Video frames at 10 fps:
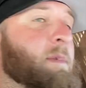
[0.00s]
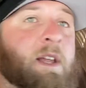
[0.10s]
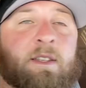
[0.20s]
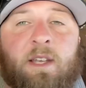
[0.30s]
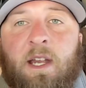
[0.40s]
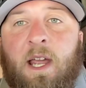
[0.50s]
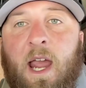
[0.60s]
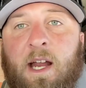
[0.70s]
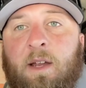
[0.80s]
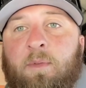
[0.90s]
he's getting
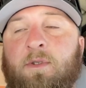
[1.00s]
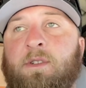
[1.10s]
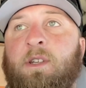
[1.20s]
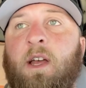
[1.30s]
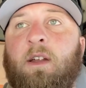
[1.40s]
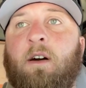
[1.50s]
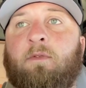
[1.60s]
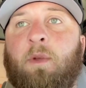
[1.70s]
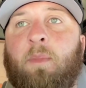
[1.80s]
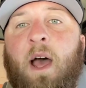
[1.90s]
80%
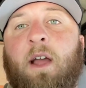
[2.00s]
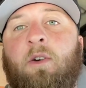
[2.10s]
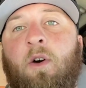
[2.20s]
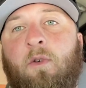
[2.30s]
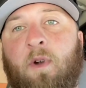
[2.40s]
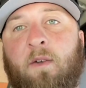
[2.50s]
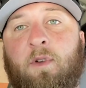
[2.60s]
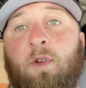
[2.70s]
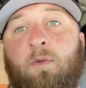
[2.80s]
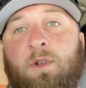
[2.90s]
of the backhaul
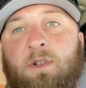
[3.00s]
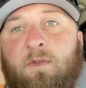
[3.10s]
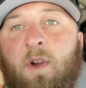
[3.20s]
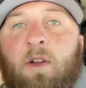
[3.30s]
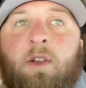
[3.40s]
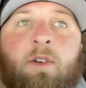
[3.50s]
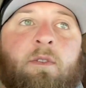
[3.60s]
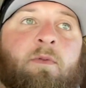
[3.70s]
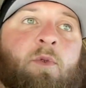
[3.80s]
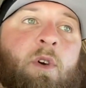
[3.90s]
revenue, which is very
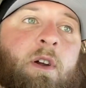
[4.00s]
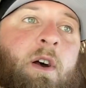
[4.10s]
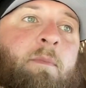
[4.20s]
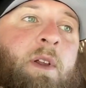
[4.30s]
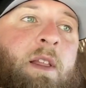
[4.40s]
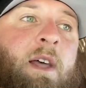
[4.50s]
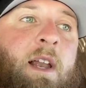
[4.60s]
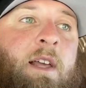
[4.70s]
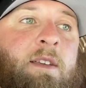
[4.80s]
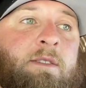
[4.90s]
good for a company
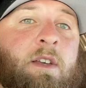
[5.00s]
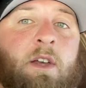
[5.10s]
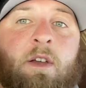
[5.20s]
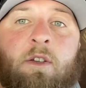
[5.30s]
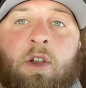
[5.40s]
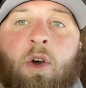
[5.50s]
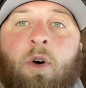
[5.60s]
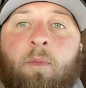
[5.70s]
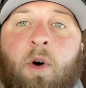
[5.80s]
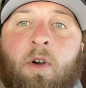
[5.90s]
that he's
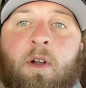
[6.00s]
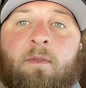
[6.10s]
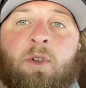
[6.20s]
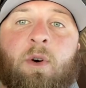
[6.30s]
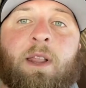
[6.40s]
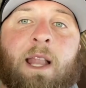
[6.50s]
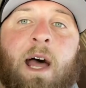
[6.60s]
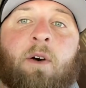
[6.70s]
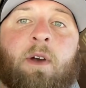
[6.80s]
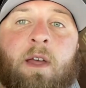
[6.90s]
a part of, to
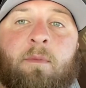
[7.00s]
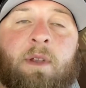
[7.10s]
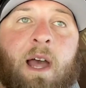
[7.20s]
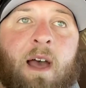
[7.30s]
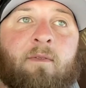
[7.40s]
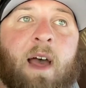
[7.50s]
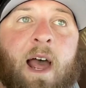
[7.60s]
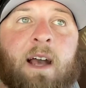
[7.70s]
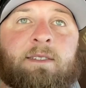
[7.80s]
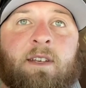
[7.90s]
allow him to have
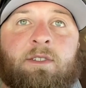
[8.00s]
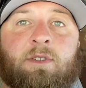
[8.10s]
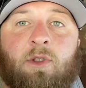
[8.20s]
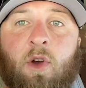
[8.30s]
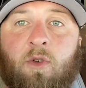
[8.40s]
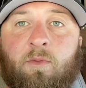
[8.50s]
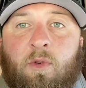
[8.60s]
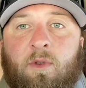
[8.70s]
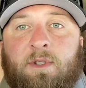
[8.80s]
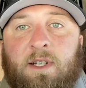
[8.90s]
access to load
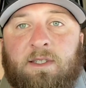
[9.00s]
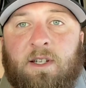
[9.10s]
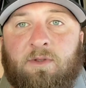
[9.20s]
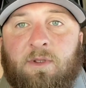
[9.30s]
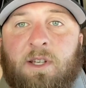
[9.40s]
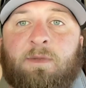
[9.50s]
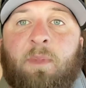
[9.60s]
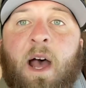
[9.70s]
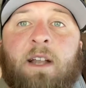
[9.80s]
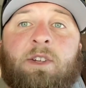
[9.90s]
boards like Central
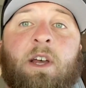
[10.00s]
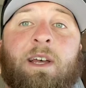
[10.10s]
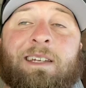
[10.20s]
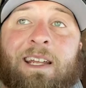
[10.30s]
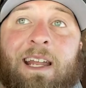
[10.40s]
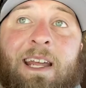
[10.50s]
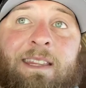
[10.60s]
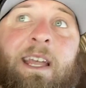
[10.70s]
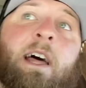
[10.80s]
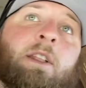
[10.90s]
Dispatch to
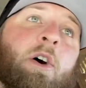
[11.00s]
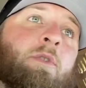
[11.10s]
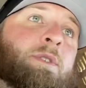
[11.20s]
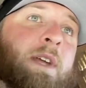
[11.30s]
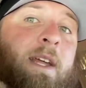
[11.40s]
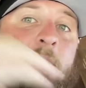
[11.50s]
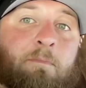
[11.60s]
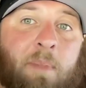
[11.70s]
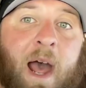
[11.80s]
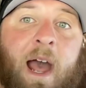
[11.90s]
get that load to
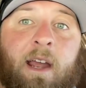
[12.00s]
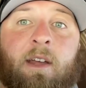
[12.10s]
get back